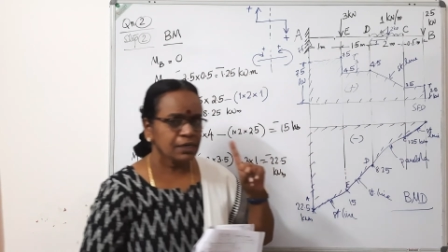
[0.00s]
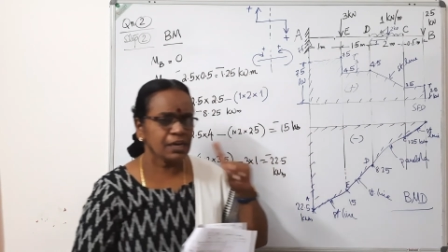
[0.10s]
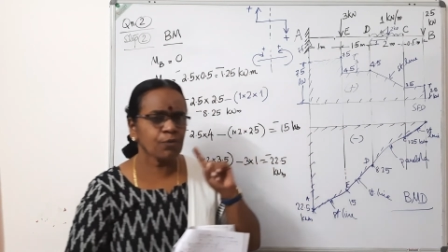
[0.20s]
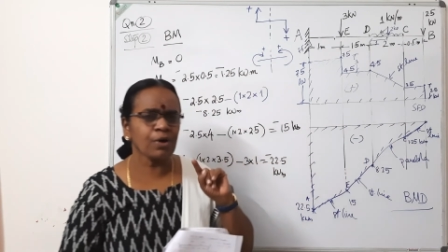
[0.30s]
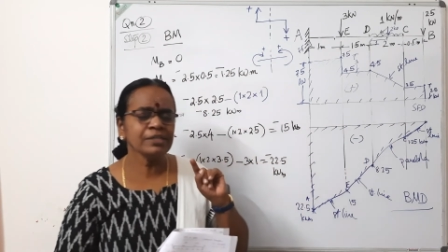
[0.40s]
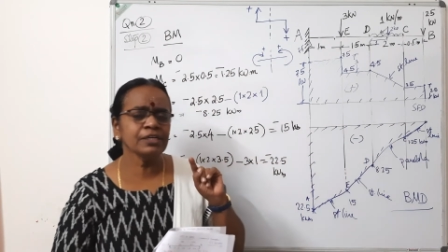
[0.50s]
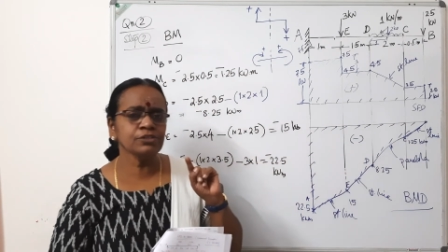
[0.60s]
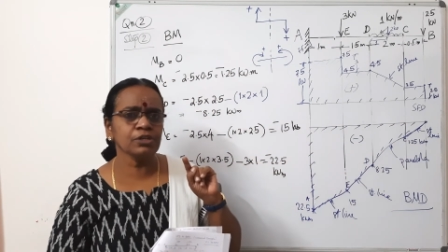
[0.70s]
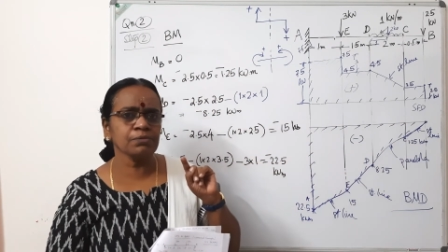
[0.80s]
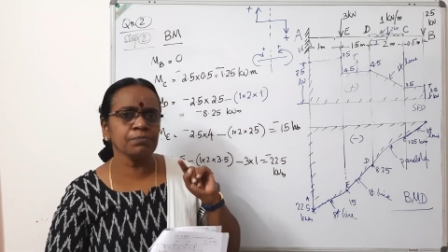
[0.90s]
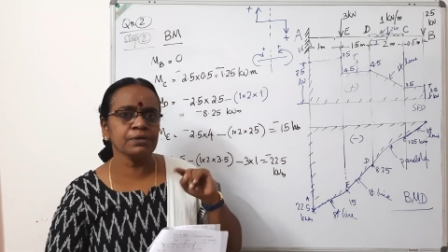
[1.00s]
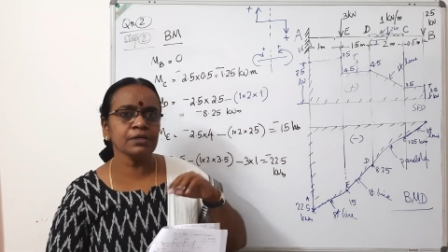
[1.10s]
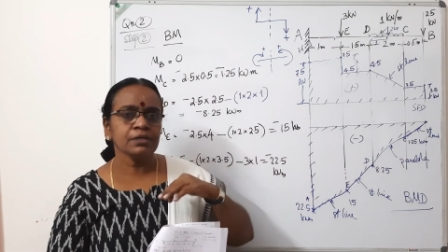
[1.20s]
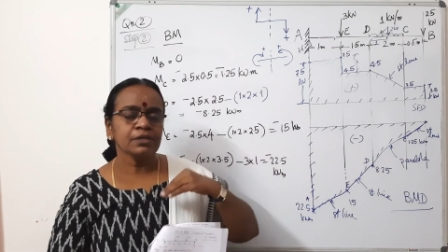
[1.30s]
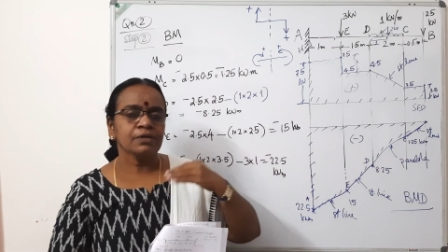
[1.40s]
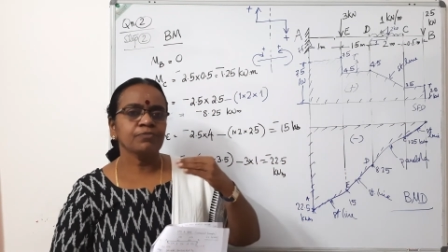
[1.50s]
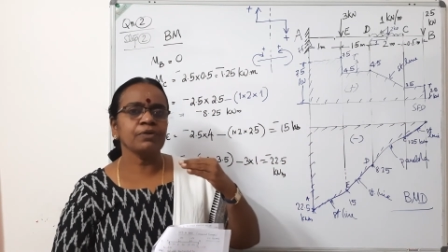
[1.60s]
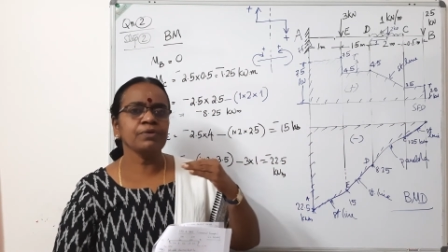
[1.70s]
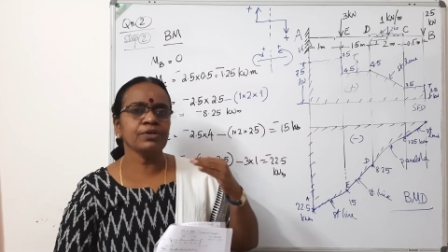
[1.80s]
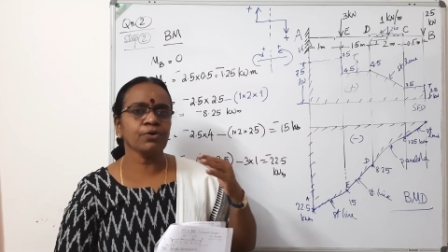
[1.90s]
Now one thing to remember,
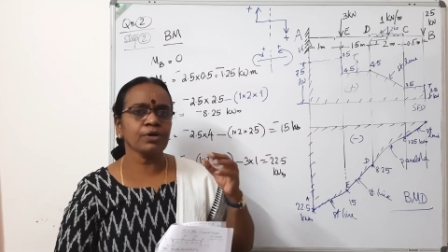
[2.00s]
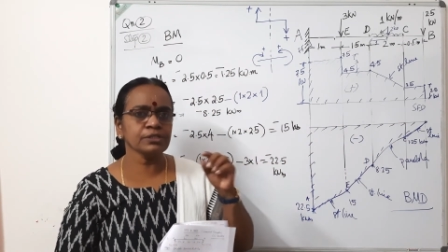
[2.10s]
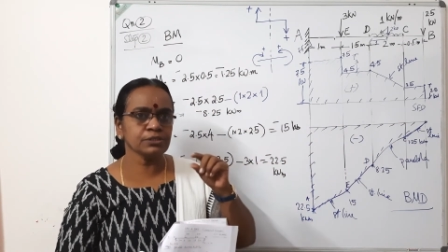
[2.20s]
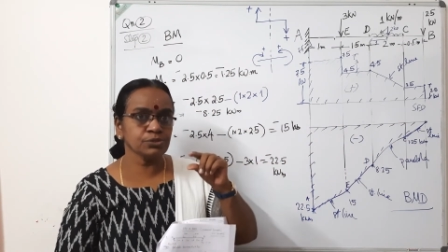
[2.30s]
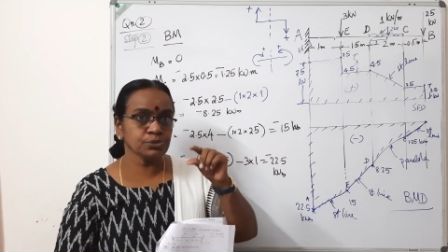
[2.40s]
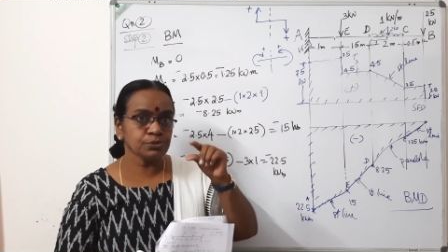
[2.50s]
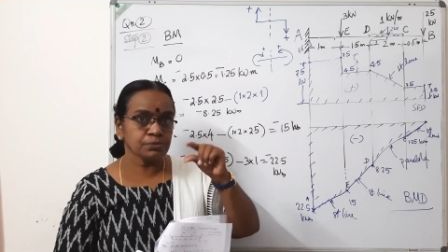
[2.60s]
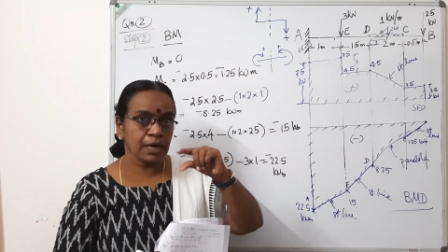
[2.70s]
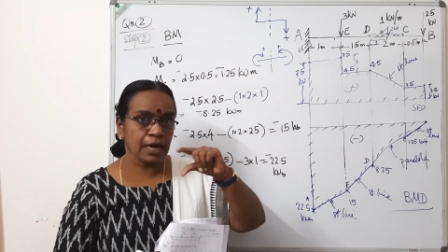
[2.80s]
when we draw it to